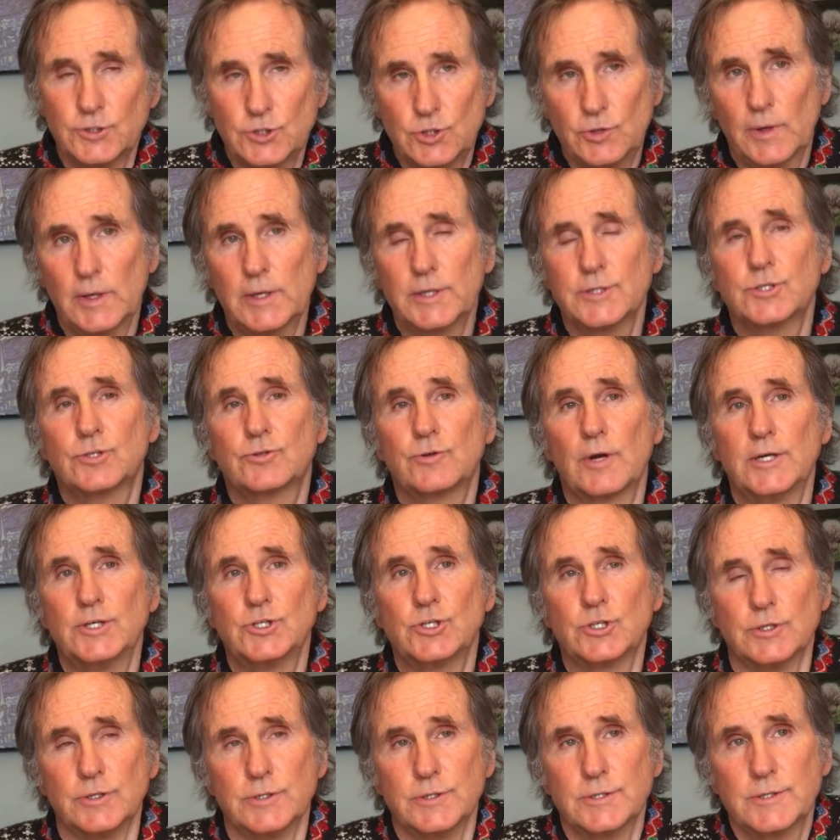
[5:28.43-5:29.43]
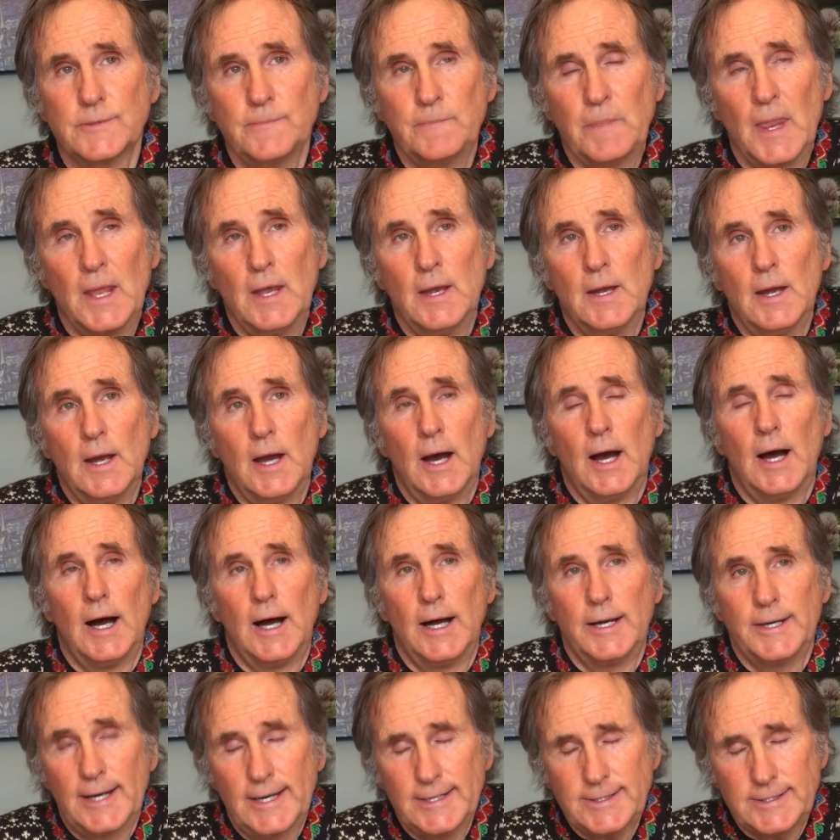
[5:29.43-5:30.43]
Two illustrations.
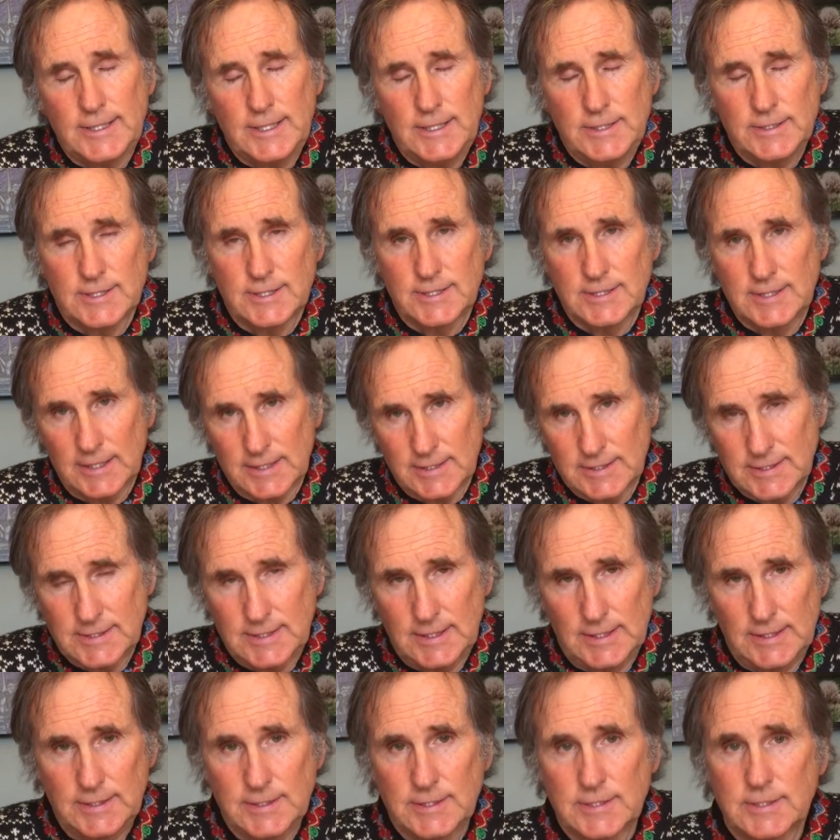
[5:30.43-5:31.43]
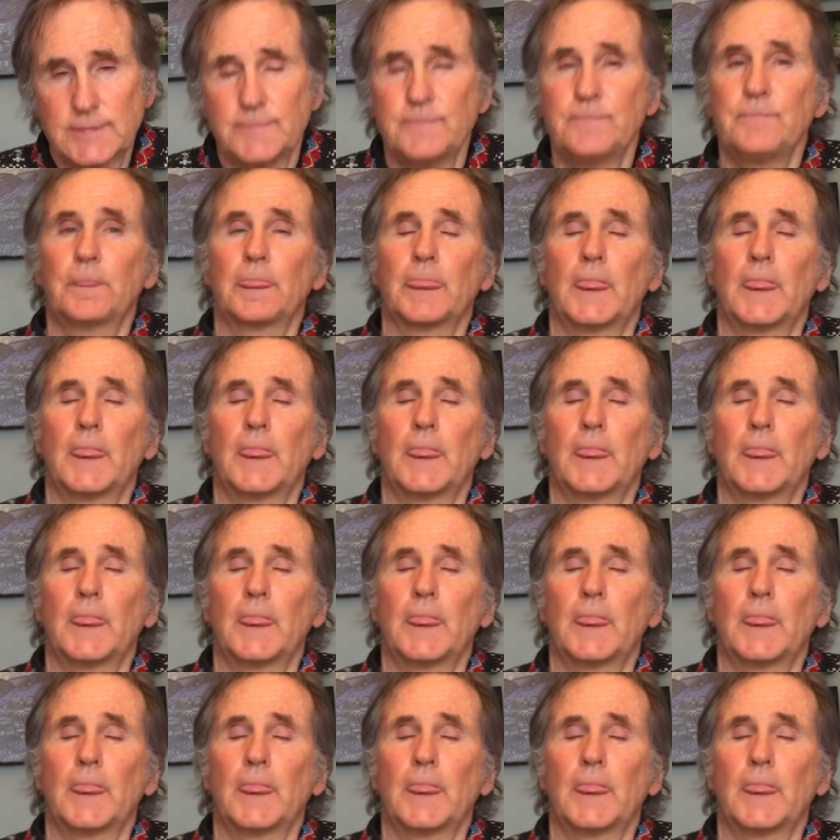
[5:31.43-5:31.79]
1960s,